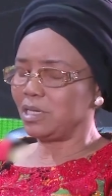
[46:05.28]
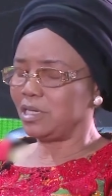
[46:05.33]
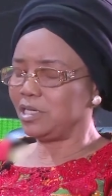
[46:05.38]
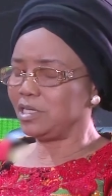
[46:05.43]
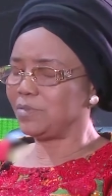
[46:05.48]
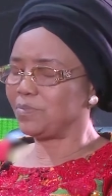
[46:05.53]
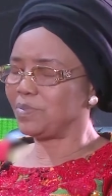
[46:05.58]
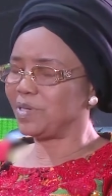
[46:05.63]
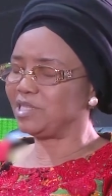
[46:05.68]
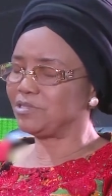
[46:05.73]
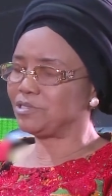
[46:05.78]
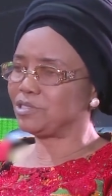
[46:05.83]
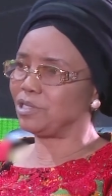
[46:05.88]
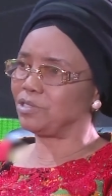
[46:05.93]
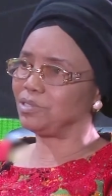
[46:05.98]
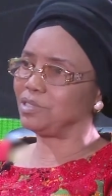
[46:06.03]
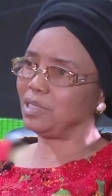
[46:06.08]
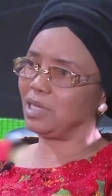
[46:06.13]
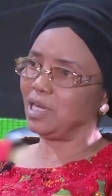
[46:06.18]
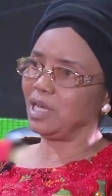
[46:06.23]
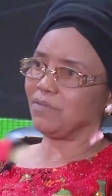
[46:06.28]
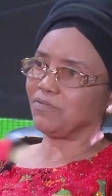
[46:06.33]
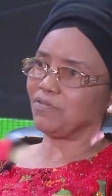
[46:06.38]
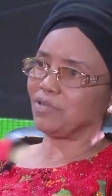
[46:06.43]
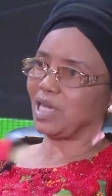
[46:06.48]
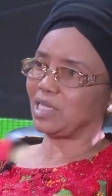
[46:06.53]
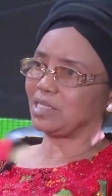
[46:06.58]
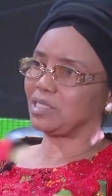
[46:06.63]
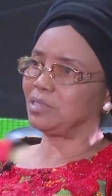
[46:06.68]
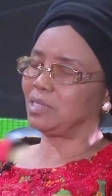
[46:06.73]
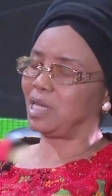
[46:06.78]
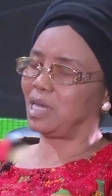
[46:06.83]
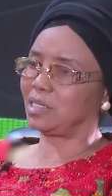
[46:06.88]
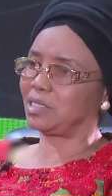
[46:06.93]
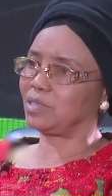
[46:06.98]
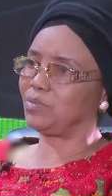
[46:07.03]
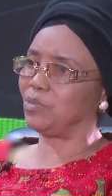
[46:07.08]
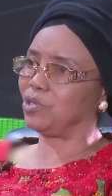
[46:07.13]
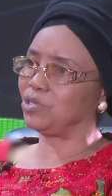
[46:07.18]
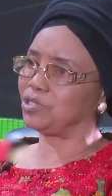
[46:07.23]
it depends on the level,
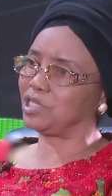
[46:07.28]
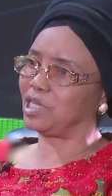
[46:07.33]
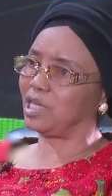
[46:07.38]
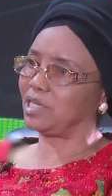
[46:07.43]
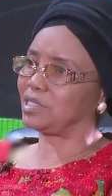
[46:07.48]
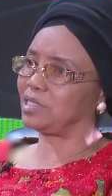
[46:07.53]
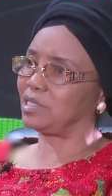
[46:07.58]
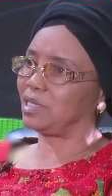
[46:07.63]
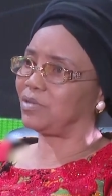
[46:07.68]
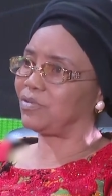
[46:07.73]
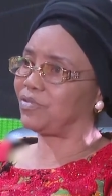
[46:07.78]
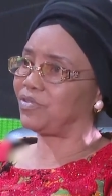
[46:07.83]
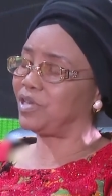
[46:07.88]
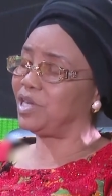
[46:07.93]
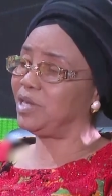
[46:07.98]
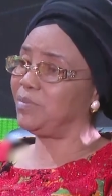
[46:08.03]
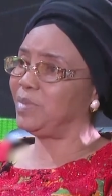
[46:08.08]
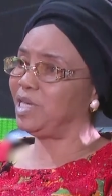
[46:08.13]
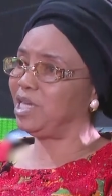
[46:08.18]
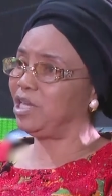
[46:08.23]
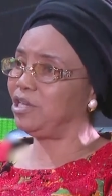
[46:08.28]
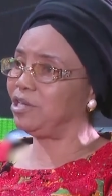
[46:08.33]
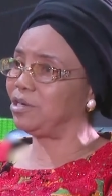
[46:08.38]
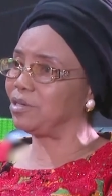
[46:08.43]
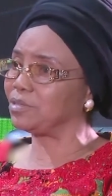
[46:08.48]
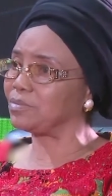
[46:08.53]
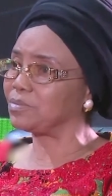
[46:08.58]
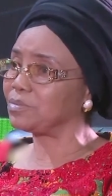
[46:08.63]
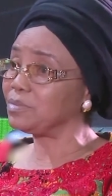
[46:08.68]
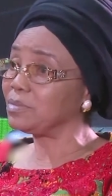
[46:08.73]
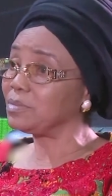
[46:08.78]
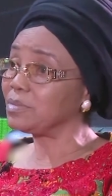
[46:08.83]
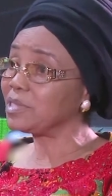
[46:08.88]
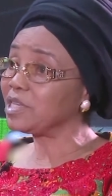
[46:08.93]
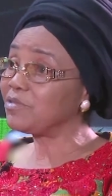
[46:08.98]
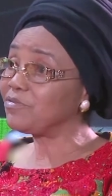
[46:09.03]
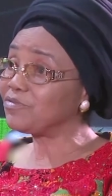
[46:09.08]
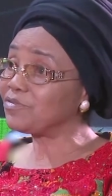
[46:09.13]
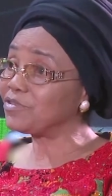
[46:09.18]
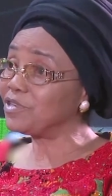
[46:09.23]
as much as 3 million
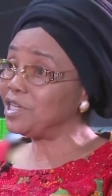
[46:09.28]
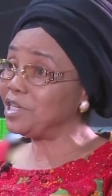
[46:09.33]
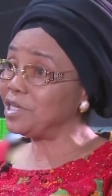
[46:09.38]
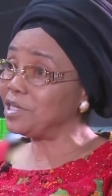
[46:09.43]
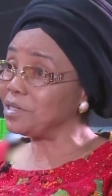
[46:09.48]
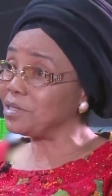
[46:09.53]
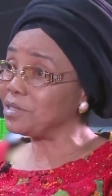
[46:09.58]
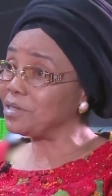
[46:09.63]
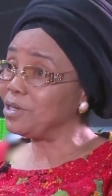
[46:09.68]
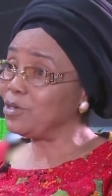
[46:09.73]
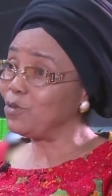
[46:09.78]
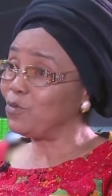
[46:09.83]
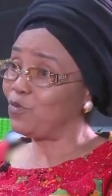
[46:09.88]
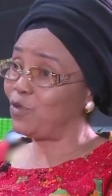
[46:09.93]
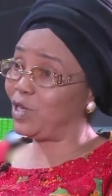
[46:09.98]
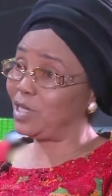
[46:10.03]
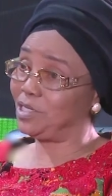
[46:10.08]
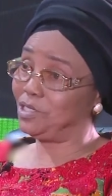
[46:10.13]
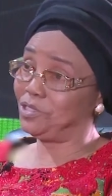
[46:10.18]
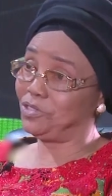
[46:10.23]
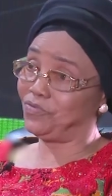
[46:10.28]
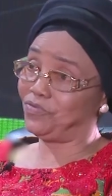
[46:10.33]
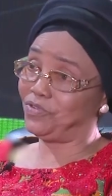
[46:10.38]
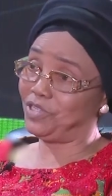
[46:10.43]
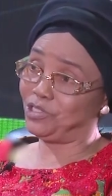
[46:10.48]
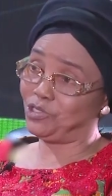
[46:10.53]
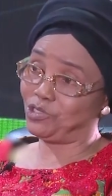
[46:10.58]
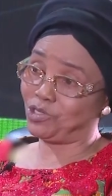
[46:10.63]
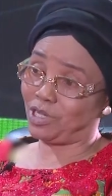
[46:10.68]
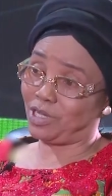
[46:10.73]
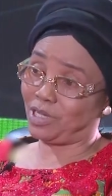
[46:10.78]
free for an individual.